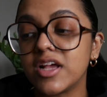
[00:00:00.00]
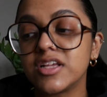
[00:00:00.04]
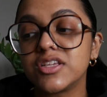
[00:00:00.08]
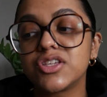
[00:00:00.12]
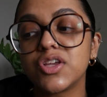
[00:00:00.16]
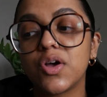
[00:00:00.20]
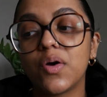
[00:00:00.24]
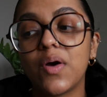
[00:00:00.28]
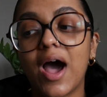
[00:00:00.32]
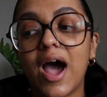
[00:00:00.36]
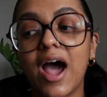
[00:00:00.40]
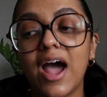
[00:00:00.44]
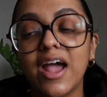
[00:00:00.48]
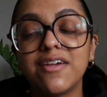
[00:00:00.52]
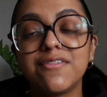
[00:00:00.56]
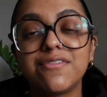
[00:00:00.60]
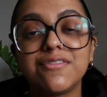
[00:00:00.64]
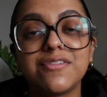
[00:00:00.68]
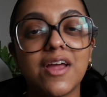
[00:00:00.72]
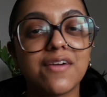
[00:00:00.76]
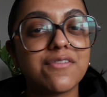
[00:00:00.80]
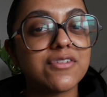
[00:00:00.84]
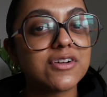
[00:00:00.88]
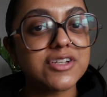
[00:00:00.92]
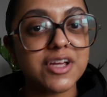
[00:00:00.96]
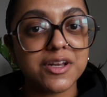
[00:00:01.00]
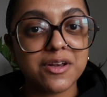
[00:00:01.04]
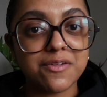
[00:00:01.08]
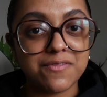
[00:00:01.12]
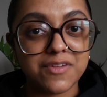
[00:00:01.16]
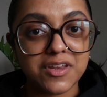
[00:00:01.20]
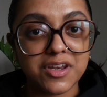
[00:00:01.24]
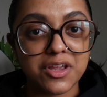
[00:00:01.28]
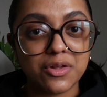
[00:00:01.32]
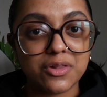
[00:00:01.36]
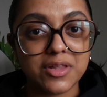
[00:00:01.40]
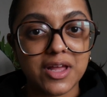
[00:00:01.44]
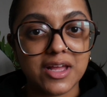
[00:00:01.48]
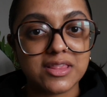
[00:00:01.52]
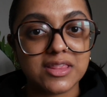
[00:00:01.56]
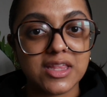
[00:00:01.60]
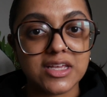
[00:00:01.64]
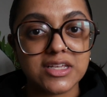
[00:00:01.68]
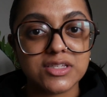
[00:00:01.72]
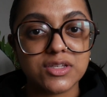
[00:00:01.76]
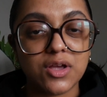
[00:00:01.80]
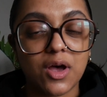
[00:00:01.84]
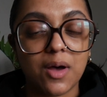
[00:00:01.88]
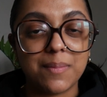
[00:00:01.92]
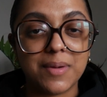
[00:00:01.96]
so I've never done a video like
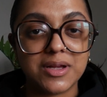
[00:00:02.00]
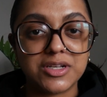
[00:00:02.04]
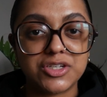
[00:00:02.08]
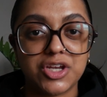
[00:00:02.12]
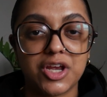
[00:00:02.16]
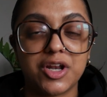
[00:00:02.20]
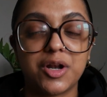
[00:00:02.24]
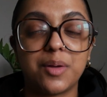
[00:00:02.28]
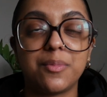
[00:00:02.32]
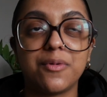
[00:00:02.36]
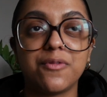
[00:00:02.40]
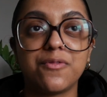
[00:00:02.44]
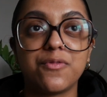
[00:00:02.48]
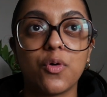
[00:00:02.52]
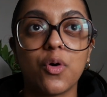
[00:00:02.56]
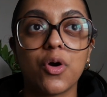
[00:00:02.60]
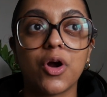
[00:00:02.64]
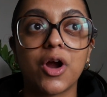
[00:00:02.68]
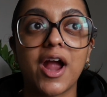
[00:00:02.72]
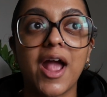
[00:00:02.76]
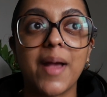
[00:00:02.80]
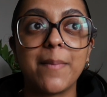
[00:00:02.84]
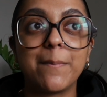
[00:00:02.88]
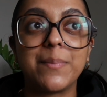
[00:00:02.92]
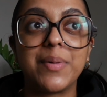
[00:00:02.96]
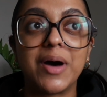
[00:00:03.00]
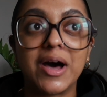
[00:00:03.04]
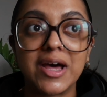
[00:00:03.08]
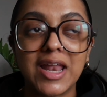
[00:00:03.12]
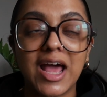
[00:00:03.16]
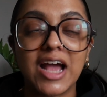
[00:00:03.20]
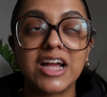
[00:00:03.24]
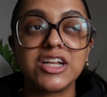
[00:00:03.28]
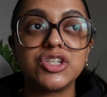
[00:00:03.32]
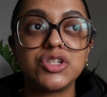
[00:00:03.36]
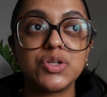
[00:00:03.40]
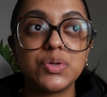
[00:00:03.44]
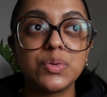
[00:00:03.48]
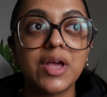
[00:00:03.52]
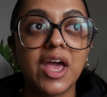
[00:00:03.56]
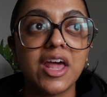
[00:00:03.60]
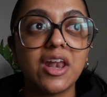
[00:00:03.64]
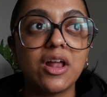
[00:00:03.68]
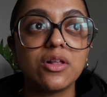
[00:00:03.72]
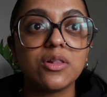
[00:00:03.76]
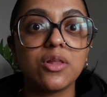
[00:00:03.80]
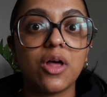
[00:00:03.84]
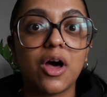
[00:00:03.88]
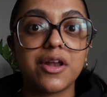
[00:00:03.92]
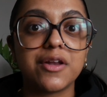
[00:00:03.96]
this on my channel before, but I do get
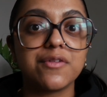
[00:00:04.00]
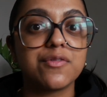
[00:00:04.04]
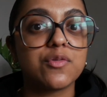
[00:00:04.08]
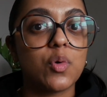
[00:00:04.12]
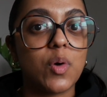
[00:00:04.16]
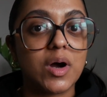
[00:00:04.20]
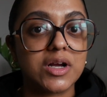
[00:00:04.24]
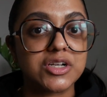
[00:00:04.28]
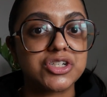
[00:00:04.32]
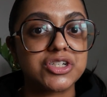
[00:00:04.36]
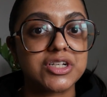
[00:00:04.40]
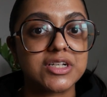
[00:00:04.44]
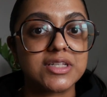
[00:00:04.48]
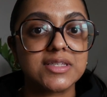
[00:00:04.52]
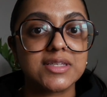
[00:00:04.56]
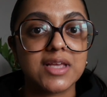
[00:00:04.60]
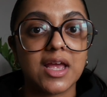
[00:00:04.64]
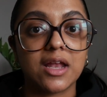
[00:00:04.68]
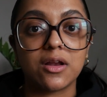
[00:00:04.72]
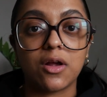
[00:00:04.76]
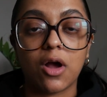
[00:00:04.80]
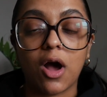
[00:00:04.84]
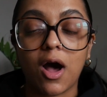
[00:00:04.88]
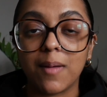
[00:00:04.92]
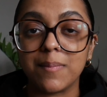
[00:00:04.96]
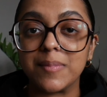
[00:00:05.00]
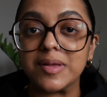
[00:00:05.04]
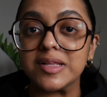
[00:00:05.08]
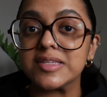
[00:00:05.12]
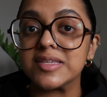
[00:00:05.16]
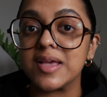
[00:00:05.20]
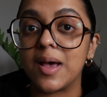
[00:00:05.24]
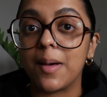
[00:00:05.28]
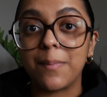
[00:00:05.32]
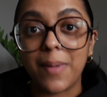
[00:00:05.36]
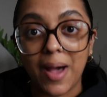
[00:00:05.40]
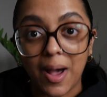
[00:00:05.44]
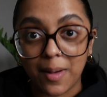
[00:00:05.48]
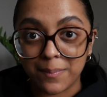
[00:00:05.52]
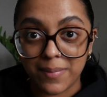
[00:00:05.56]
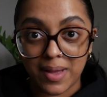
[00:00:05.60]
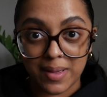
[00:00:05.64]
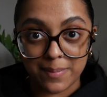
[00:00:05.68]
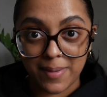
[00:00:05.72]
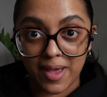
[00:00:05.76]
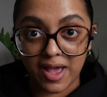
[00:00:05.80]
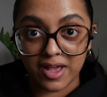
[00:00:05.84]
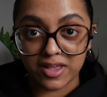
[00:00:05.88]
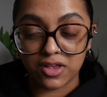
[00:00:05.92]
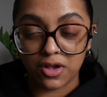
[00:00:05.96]
a lot of questions and comments about my
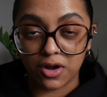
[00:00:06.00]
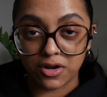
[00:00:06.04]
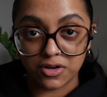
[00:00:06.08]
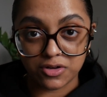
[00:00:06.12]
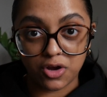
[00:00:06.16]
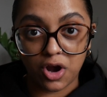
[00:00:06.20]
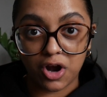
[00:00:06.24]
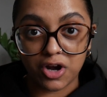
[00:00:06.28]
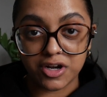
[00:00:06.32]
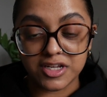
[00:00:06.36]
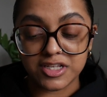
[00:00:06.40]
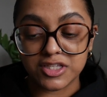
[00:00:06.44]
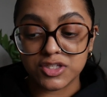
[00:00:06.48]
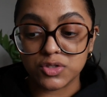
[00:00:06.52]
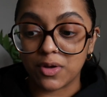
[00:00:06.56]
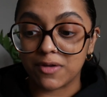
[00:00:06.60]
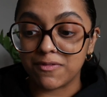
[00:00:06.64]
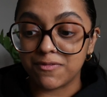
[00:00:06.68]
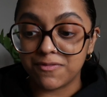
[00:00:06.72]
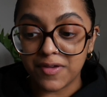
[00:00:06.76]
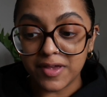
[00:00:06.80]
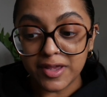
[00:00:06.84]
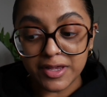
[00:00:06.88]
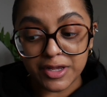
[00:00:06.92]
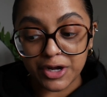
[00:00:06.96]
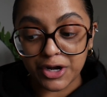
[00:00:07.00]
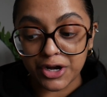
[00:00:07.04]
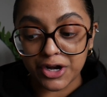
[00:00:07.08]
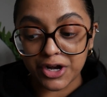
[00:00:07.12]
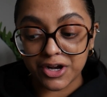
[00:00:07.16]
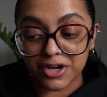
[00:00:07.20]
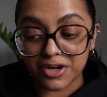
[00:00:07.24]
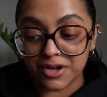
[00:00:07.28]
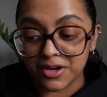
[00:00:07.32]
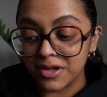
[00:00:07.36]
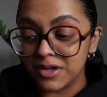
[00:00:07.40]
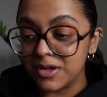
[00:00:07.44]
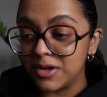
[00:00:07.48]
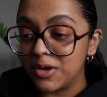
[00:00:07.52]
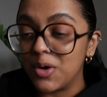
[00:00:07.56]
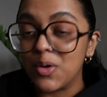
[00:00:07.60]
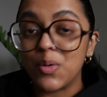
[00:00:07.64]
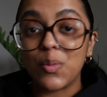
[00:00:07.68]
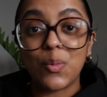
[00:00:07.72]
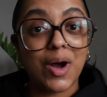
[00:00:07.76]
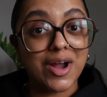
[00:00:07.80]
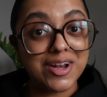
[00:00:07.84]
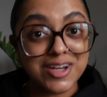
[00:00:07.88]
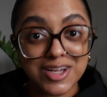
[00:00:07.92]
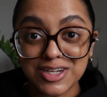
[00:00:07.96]
backyard garden. So I figured,
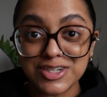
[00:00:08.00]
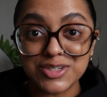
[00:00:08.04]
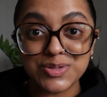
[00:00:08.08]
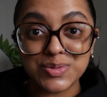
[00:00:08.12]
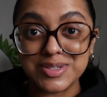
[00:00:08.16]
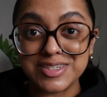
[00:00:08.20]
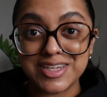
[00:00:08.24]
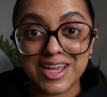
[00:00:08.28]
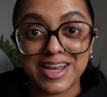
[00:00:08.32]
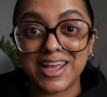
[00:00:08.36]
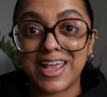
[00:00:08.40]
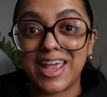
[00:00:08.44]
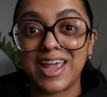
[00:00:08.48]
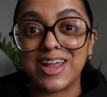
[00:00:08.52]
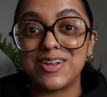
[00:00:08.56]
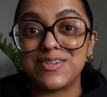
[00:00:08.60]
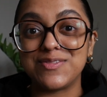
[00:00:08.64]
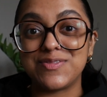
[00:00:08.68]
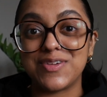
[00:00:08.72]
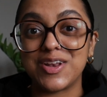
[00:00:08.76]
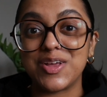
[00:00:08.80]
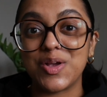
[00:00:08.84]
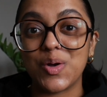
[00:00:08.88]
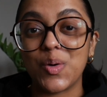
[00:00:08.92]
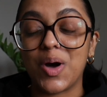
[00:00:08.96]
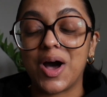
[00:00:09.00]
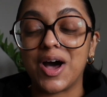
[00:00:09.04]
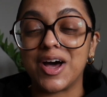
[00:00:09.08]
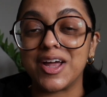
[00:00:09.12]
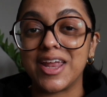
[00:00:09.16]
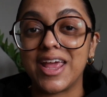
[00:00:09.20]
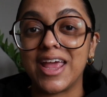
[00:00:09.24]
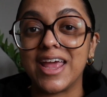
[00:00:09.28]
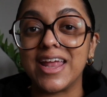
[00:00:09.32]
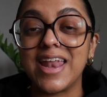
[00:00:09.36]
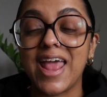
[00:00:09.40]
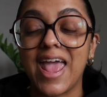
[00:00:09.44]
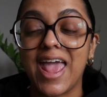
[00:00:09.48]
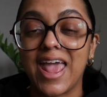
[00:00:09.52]
why not do a dedicated video on it?